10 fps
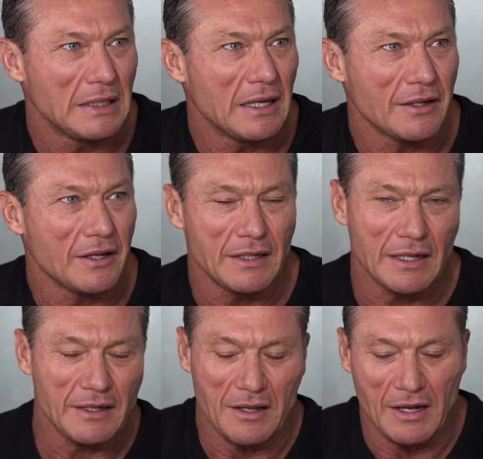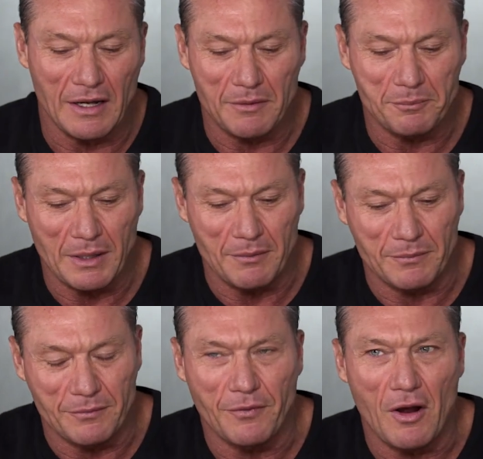Yeah, I don't need anything. But
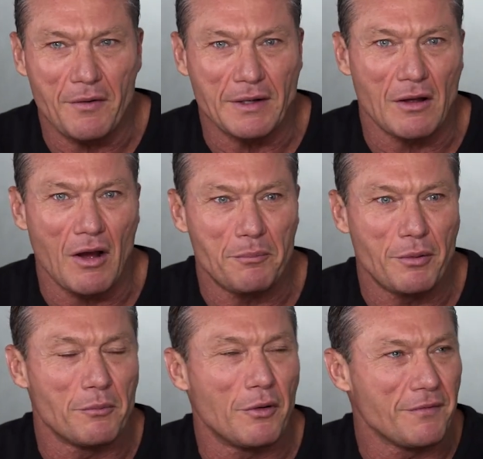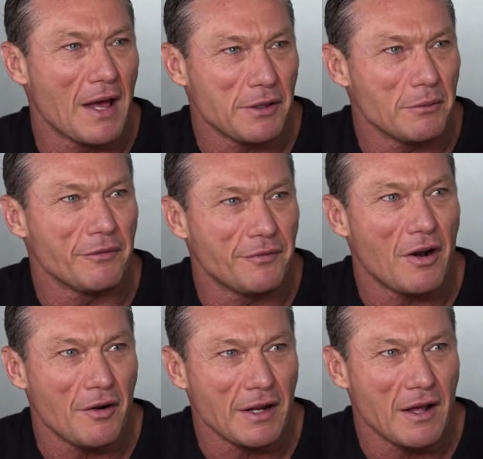I put more value on
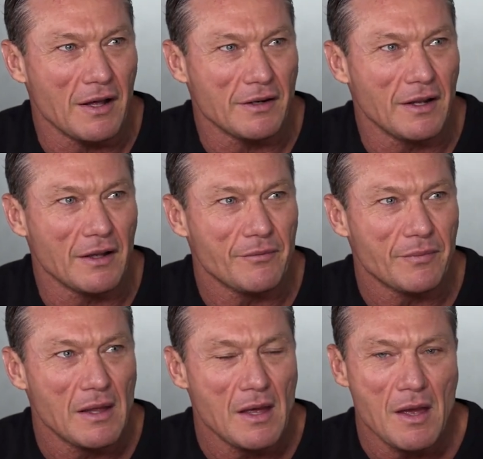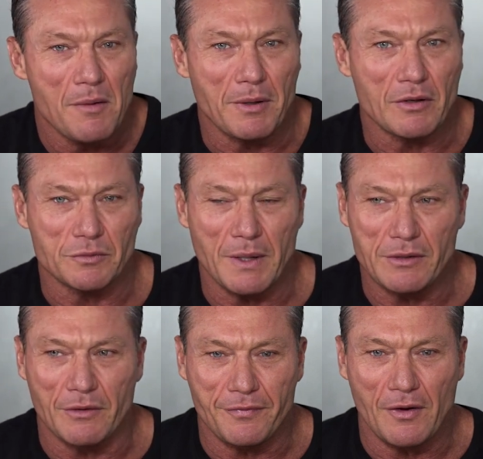firing hard now. Because when
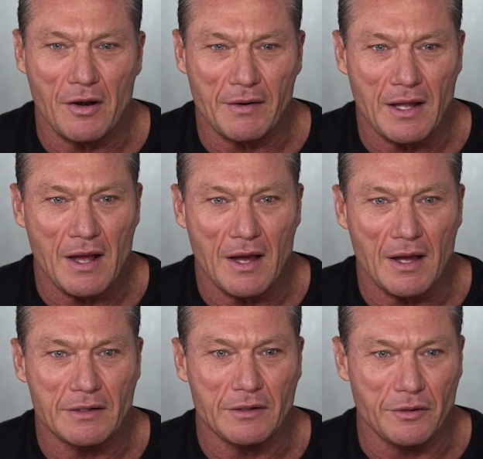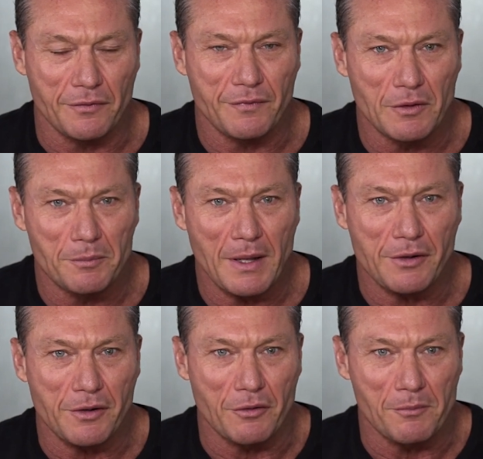you're firing hard, you feel
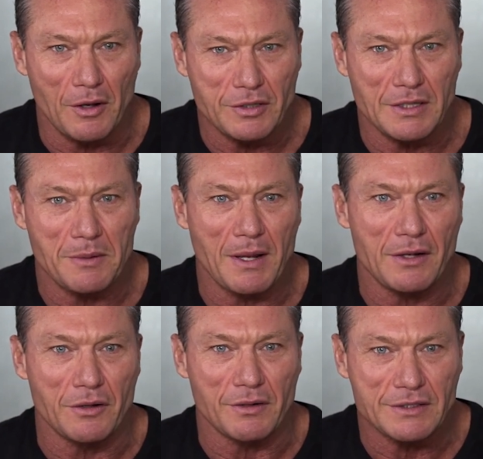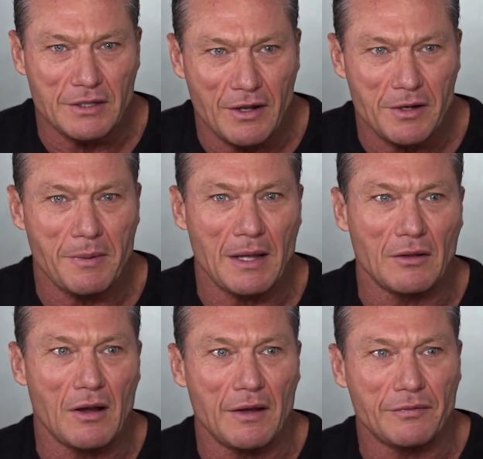better, you're emotionally better, you're excited about
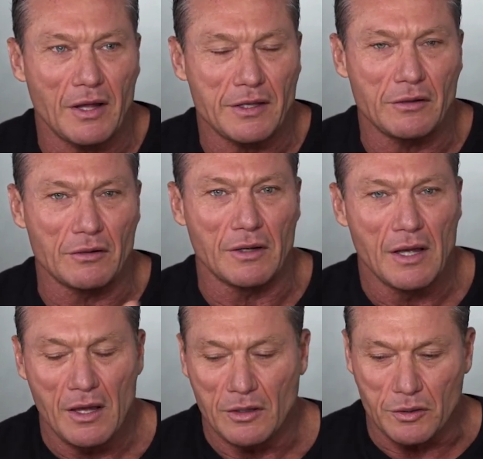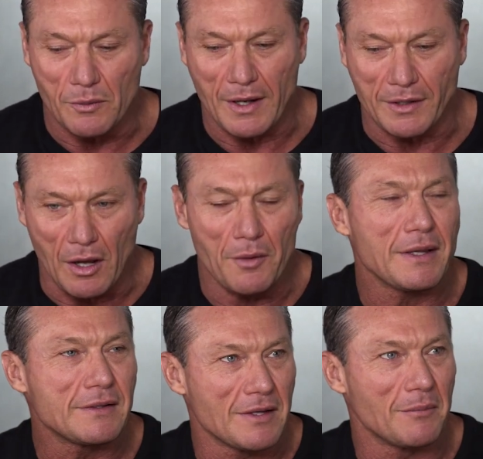life, like you are
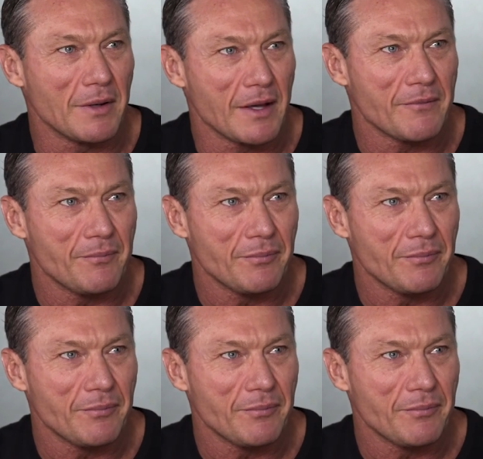going somewhere.